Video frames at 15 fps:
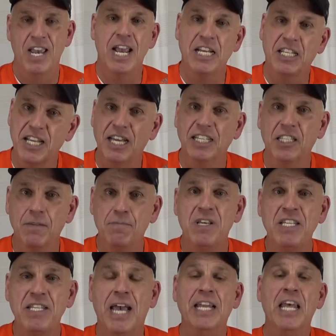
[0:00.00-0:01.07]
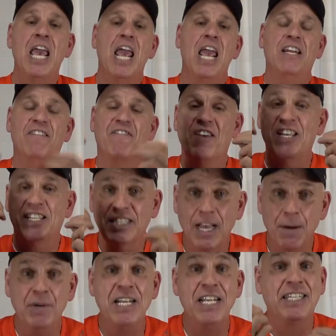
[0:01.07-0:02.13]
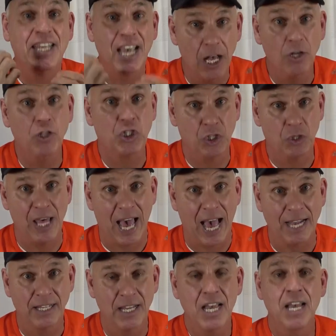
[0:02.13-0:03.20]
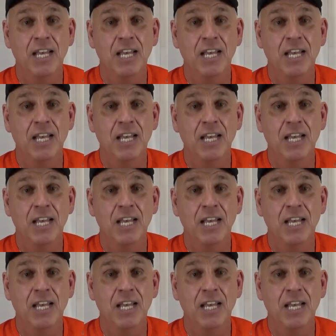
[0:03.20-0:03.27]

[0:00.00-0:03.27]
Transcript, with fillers: It doesn't mean that. And if somebody tells you that,